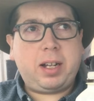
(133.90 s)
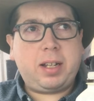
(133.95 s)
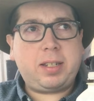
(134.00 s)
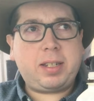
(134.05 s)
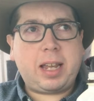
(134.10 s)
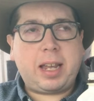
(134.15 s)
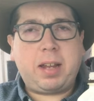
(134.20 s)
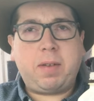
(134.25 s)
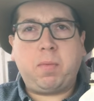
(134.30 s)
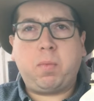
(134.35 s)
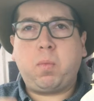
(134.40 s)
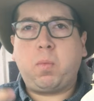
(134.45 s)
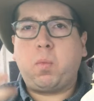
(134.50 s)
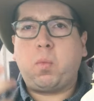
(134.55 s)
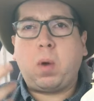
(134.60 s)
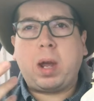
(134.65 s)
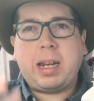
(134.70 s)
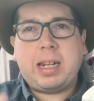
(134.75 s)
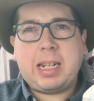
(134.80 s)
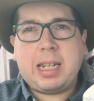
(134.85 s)
say,
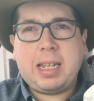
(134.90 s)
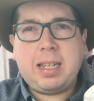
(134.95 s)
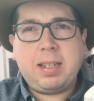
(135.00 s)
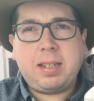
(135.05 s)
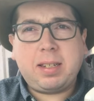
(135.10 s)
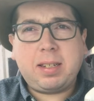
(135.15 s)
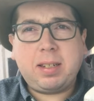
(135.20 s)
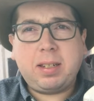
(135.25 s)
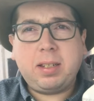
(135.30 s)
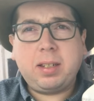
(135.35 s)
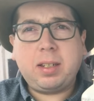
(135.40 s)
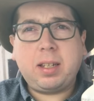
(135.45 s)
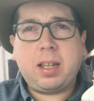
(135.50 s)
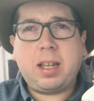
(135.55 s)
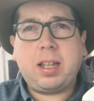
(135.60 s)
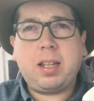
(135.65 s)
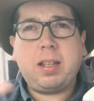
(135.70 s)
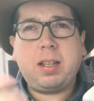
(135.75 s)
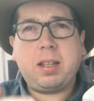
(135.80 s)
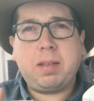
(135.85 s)
Wheaties
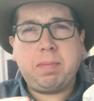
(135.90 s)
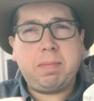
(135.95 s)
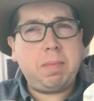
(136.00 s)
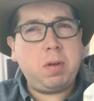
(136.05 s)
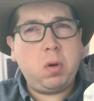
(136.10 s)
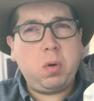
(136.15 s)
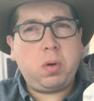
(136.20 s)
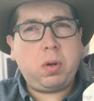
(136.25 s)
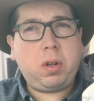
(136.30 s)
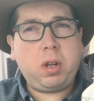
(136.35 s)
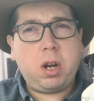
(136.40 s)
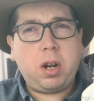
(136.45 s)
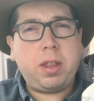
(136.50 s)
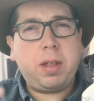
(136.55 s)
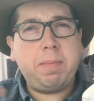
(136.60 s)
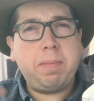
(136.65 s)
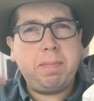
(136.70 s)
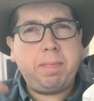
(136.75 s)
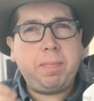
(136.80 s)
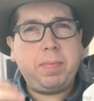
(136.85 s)
and milk. You
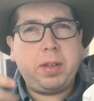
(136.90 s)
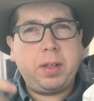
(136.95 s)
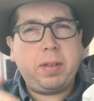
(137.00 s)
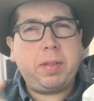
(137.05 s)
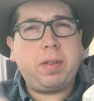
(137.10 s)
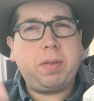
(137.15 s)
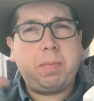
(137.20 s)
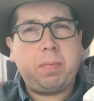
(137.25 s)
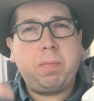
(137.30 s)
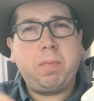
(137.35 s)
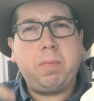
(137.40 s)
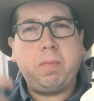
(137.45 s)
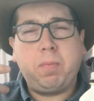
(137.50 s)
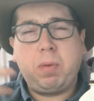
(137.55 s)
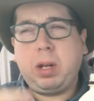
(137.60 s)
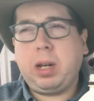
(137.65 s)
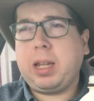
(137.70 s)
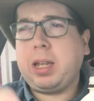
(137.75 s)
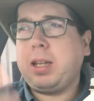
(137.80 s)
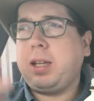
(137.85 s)
know, the
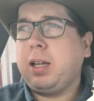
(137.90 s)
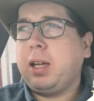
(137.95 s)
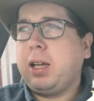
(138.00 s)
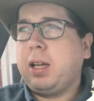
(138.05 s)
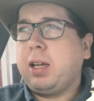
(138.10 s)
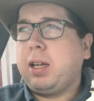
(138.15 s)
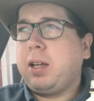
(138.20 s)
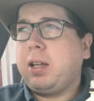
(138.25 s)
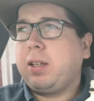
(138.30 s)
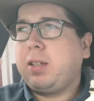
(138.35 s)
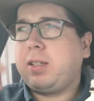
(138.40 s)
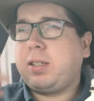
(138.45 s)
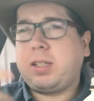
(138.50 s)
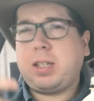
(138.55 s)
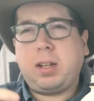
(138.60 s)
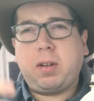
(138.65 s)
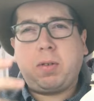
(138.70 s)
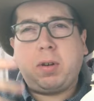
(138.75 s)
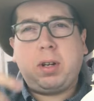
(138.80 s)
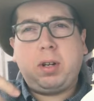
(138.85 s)
really
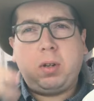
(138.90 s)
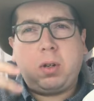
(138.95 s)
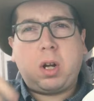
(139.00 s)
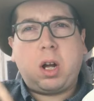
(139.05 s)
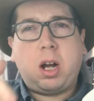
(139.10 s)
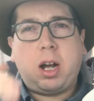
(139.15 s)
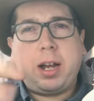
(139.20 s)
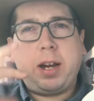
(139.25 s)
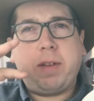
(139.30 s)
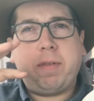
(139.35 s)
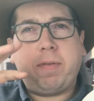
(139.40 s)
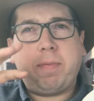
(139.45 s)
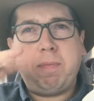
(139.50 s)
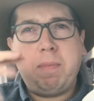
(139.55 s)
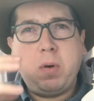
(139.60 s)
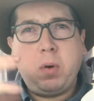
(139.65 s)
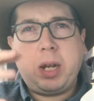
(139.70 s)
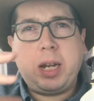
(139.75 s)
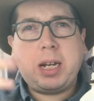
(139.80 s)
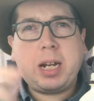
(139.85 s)
cereal kind of
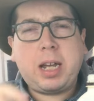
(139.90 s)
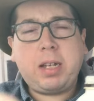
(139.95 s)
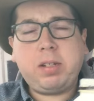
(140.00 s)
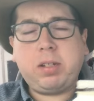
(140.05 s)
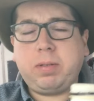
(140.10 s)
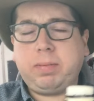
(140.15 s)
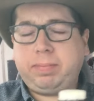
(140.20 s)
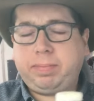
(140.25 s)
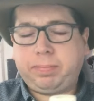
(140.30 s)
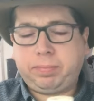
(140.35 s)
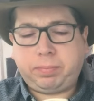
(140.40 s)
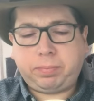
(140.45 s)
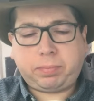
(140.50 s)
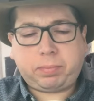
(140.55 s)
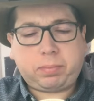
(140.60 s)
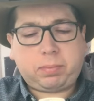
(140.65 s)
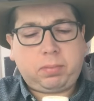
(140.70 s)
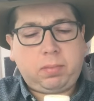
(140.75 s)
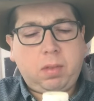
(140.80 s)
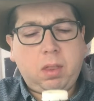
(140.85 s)
milky taste
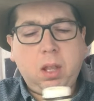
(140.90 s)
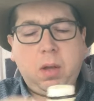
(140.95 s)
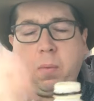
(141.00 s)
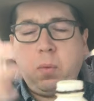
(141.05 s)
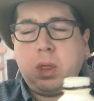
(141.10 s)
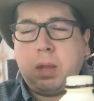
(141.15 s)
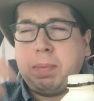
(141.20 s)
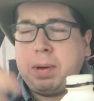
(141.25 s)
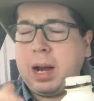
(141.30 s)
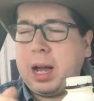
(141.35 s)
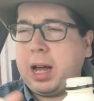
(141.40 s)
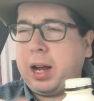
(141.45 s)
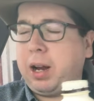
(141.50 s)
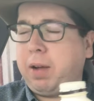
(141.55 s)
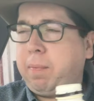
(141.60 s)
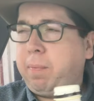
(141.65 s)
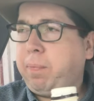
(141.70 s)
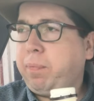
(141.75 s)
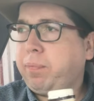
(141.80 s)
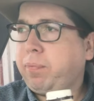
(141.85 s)
with the banana.
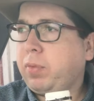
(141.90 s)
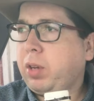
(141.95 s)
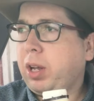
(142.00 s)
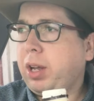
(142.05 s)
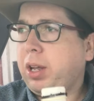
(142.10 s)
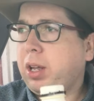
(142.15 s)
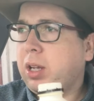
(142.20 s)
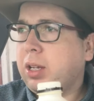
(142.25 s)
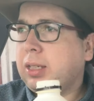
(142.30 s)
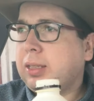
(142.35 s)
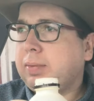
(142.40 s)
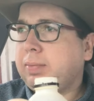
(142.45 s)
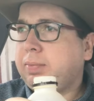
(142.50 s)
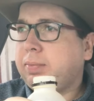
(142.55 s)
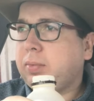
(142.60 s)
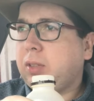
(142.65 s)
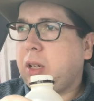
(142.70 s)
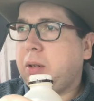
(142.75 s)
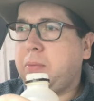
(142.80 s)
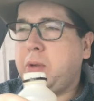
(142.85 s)

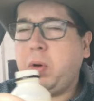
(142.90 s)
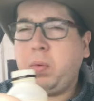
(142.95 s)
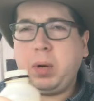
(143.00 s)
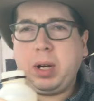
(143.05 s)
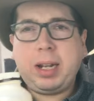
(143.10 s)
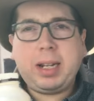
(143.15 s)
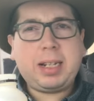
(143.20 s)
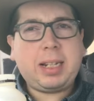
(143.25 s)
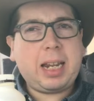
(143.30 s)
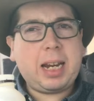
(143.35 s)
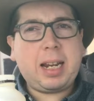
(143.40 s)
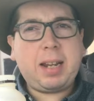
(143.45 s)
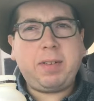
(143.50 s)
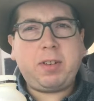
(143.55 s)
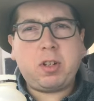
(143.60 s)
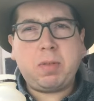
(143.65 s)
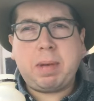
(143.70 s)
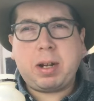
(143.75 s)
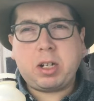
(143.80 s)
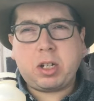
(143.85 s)
Not really getting
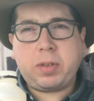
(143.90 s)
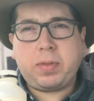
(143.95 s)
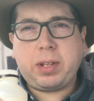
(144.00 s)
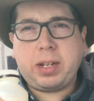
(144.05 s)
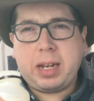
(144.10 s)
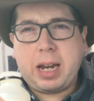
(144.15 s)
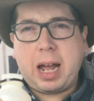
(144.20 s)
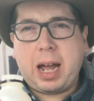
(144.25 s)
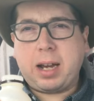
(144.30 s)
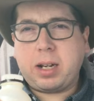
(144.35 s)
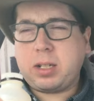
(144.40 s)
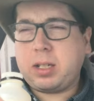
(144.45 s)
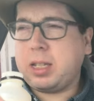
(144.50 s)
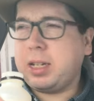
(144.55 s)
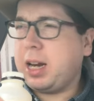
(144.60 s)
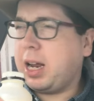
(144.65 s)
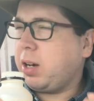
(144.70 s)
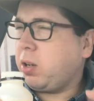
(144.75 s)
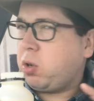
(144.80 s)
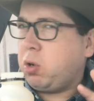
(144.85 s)
too much of the nut. The
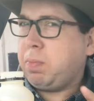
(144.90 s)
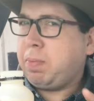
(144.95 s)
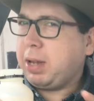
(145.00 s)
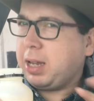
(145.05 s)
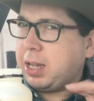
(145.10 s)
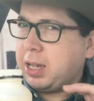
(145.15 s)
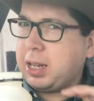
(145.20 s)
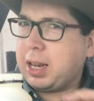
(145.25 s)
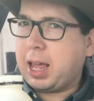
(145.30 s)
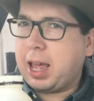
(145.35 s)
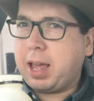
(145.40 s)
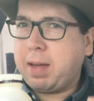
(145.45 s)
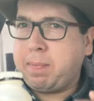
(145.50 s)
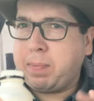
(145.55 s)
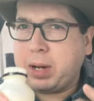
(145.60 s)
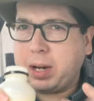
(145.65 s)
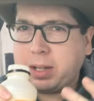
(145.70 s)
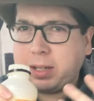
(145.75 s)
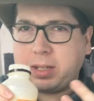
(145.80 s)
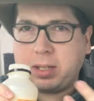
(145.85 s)
nut could be in there,
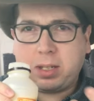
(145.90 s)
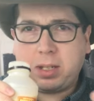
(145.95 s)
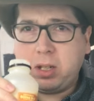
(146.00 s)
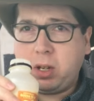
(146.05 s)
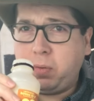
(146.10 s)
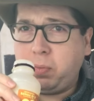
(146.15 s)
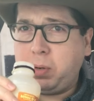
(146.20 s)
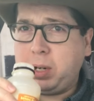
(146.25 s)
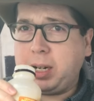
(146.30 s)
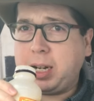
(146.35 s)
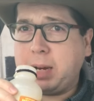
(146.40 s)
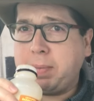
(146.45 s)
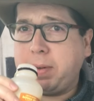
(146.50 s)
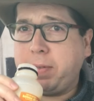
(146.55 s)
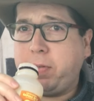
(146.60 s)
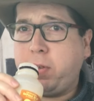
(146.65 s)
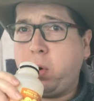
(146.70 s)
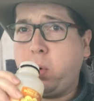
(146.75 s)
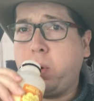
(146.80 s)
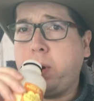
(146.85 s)
but it's not really coming
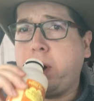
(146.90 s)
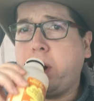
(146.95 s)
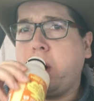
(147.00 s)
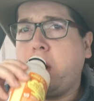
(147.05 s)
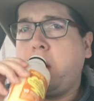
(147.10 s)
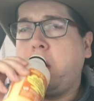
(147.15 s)
forward.